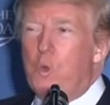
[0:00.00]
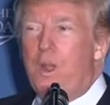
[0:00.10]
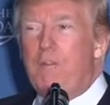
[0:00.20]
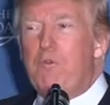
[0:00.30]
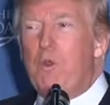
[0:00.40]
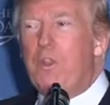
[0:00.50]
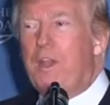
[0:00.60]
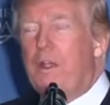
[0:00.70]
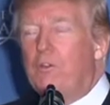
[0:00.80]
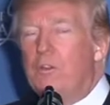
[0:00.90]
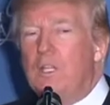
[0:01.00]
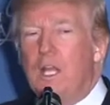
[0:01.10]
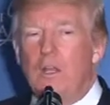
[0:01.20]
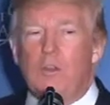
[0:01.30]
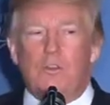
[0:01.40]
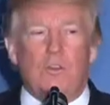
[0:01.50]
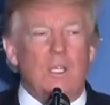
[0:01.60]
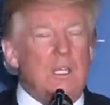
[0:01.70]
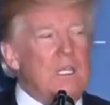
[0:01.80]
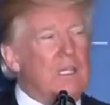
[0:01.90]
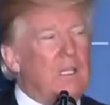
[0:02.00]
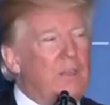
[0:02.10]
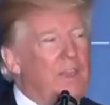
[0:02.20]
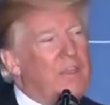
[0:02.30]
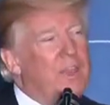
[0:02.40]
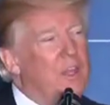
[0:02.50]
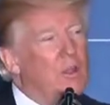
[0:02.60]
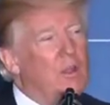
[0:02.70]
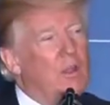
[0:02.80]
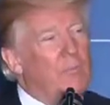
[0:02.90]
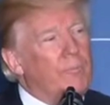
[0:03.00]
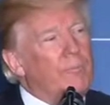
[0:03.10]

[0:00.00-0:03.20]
$24,000 that they earn.